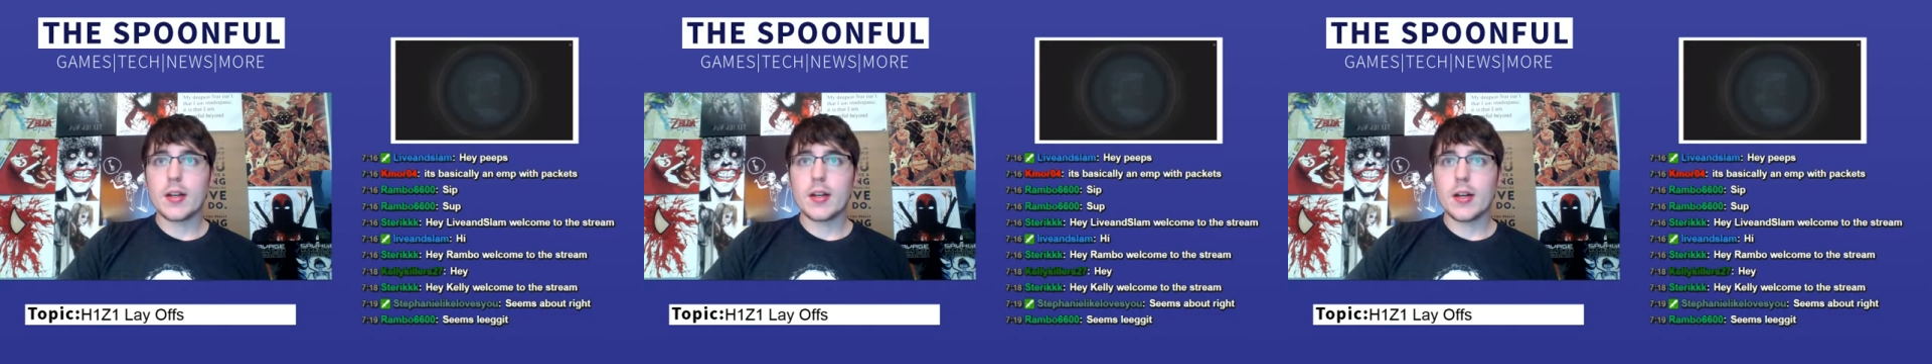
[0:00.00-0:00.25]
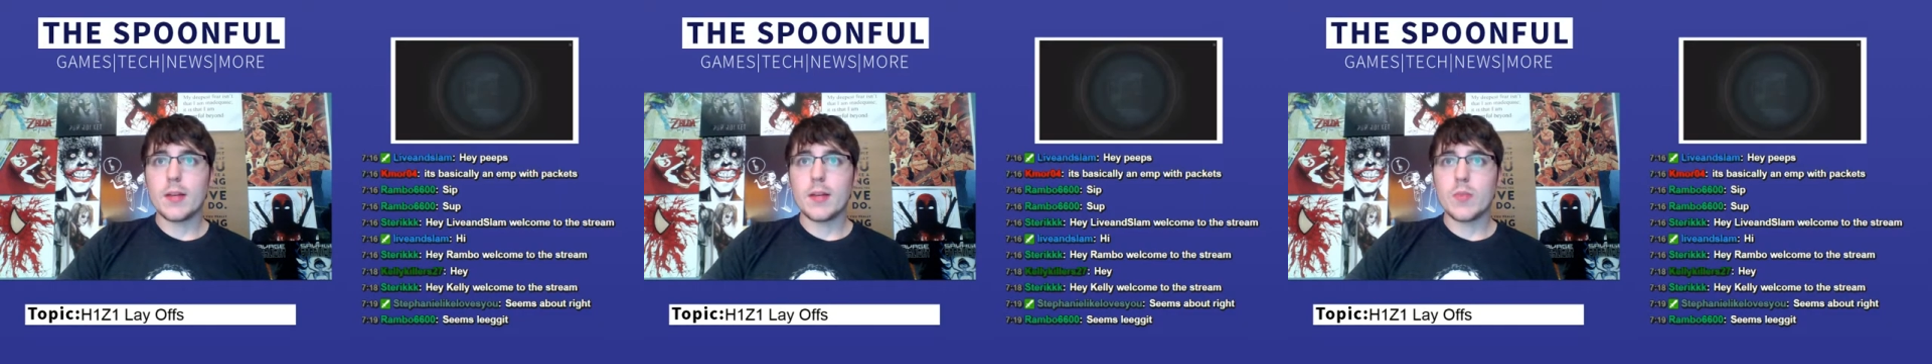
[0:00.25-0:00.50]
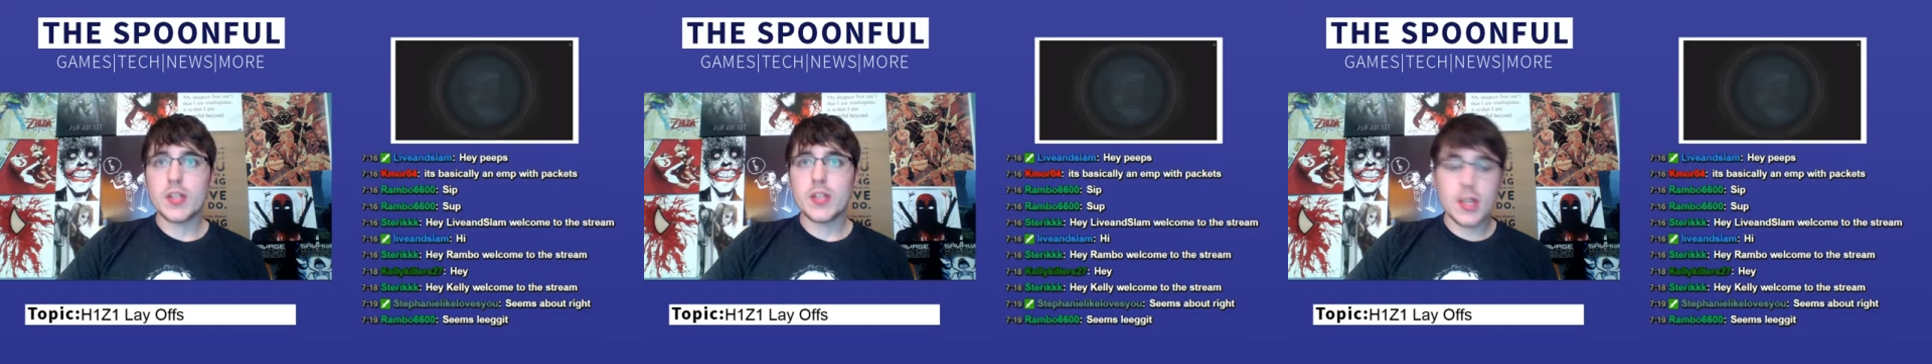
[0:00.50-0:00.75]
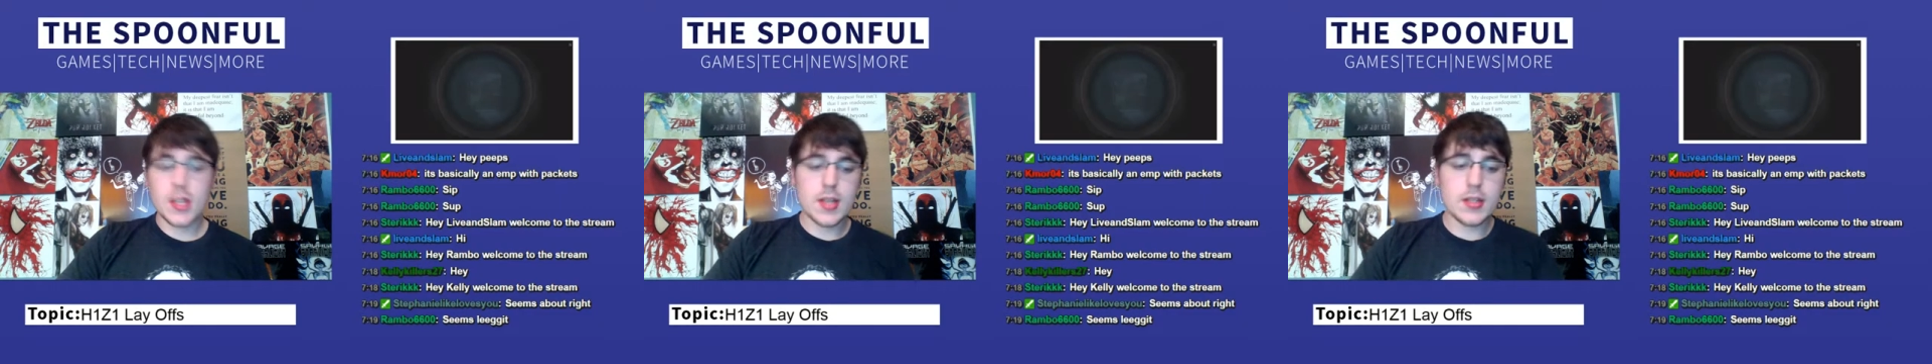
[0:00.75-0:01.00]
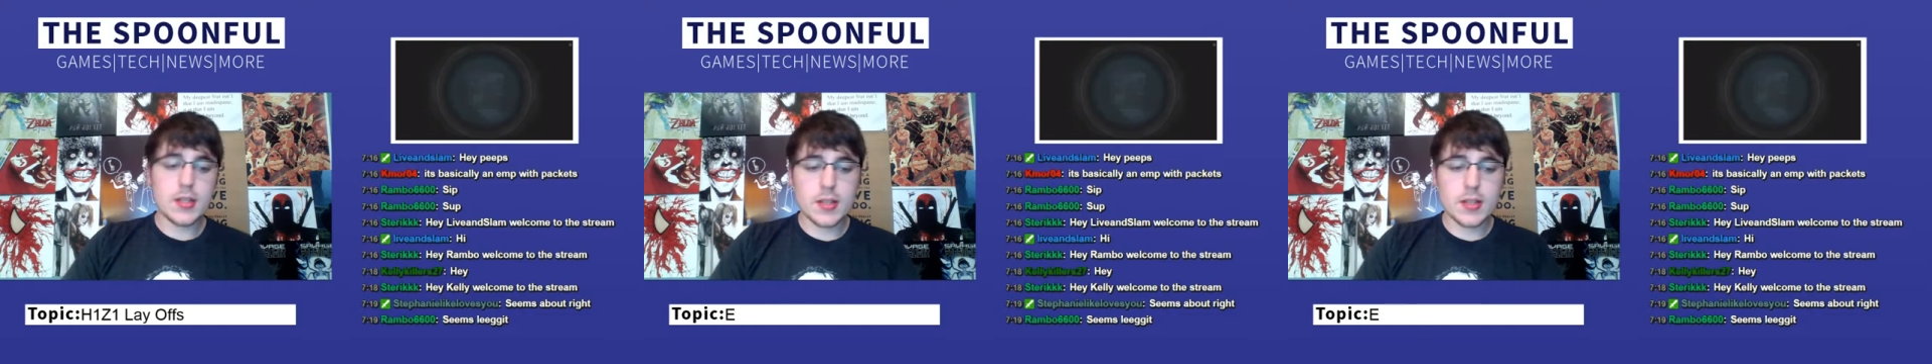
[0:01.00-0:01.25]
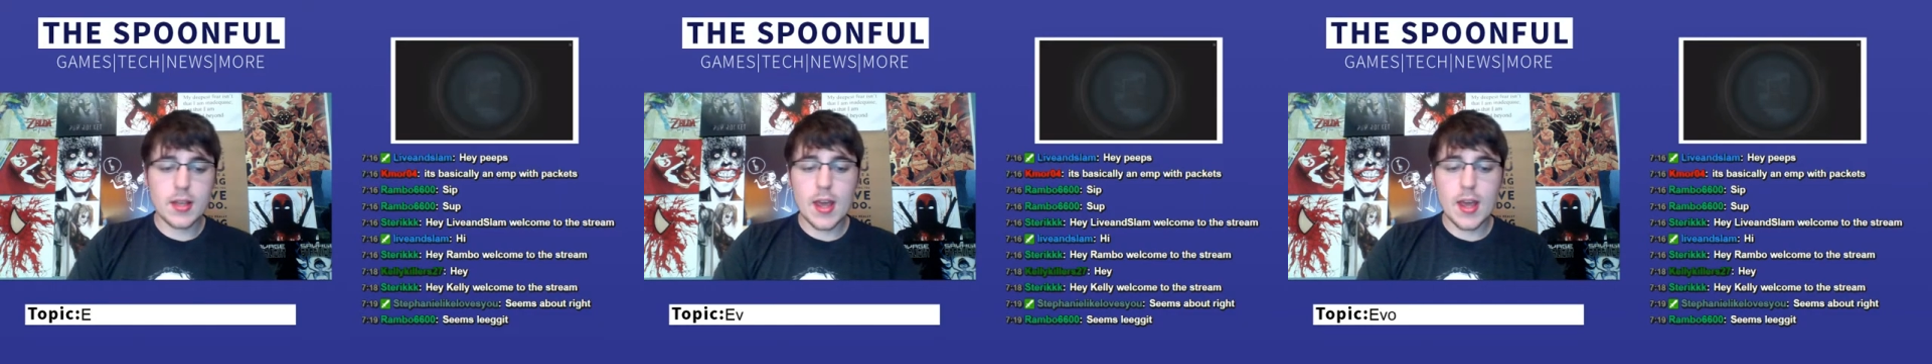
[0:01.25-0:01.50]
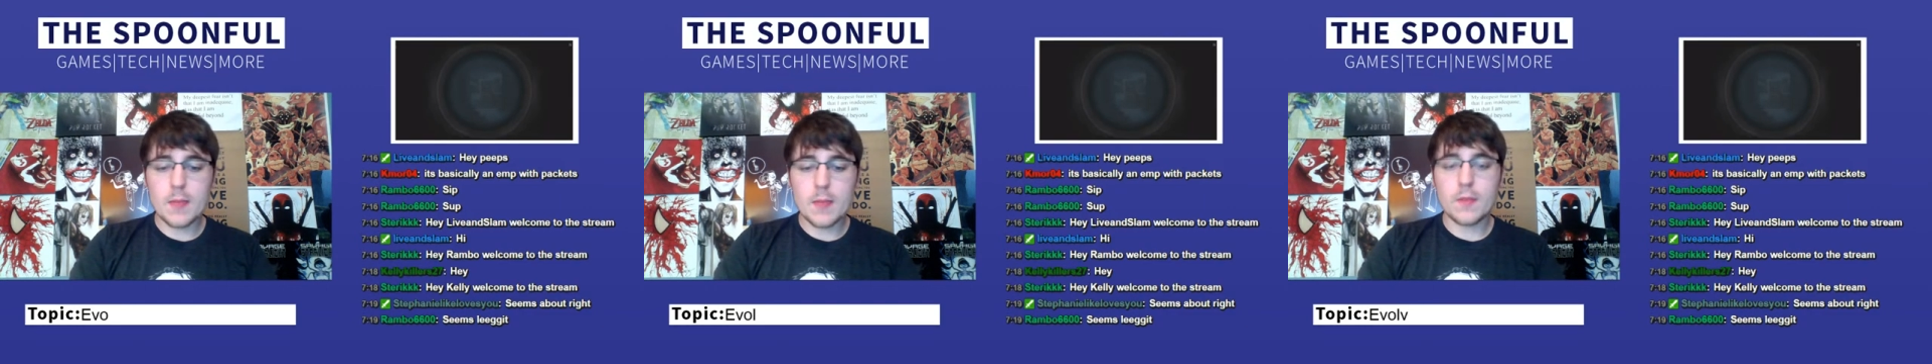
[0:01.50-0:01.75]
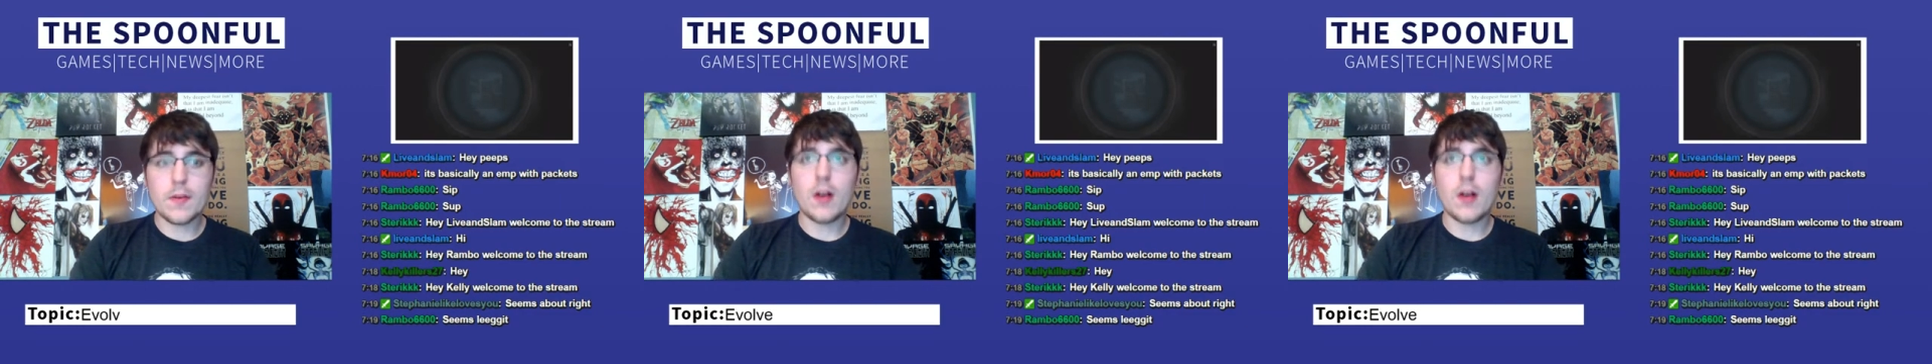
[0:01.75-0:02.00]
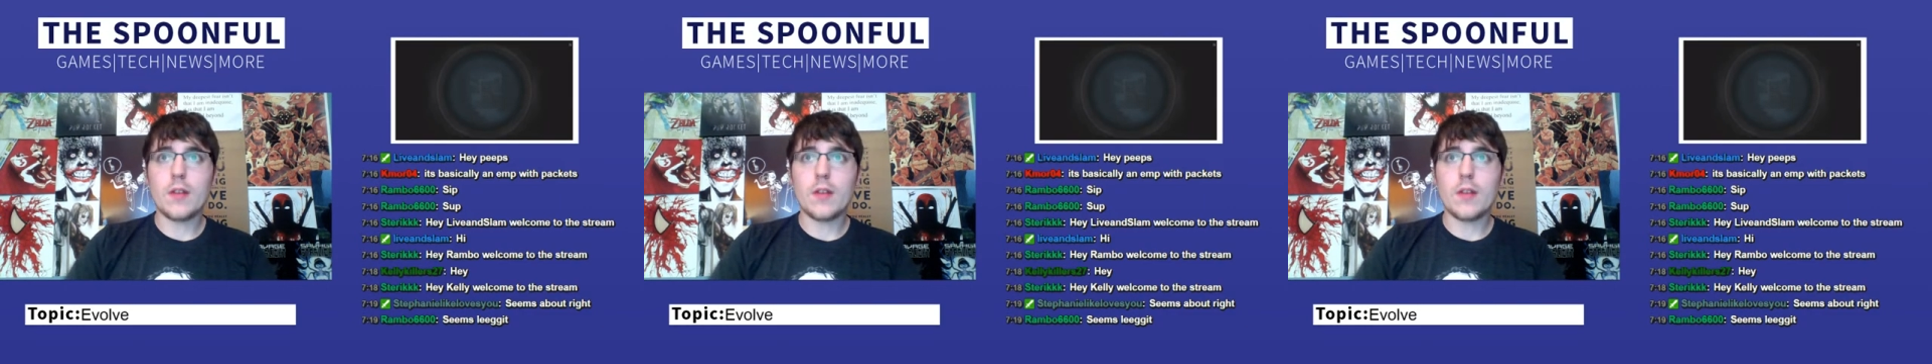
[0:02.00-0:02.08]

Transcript: which is the game Evolve.